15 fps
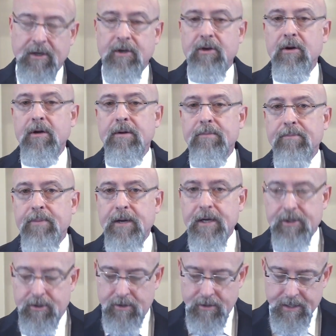good
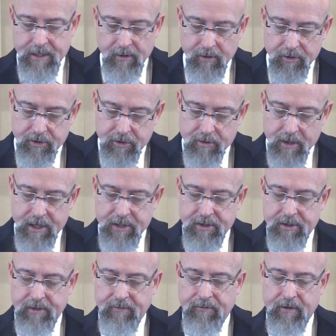picture, an
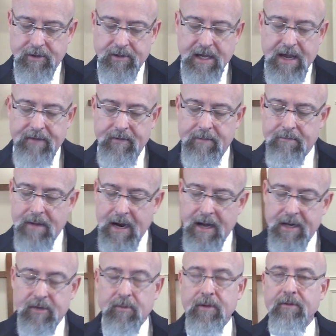illustration for us to have in
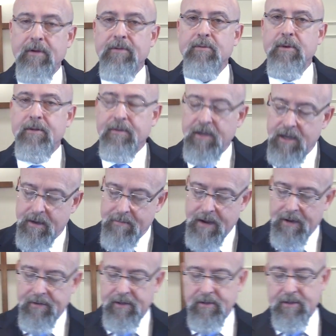mind as we, as we think
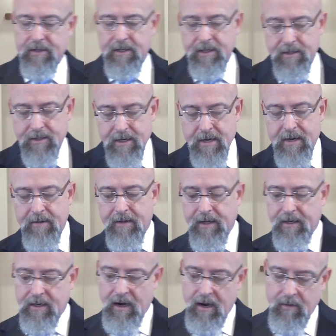about these things that
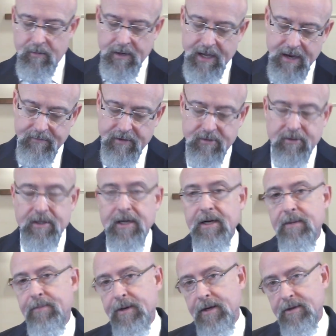God would have us stand
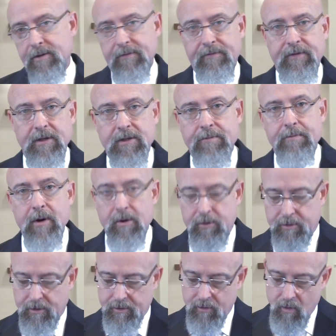up against a fence
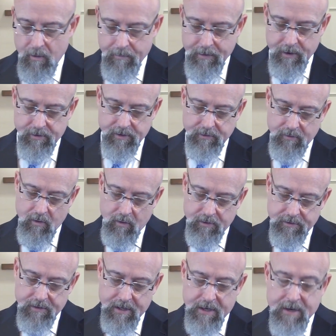post or doorpost. And of
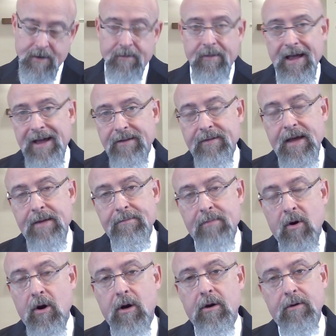course, that, that
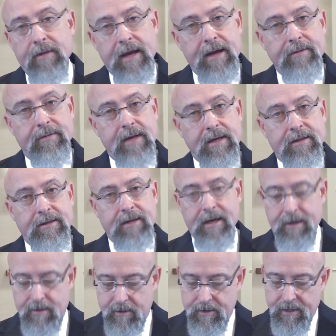marker, that, that
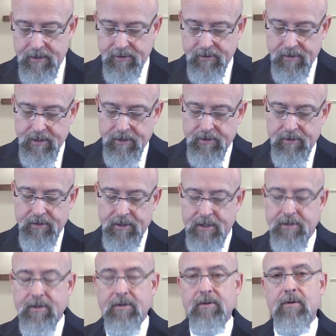standard is, is
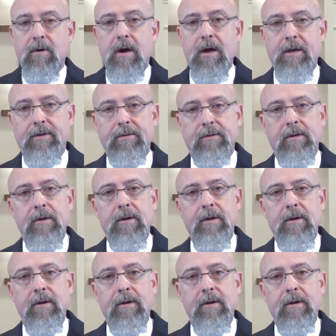Jesus Christ.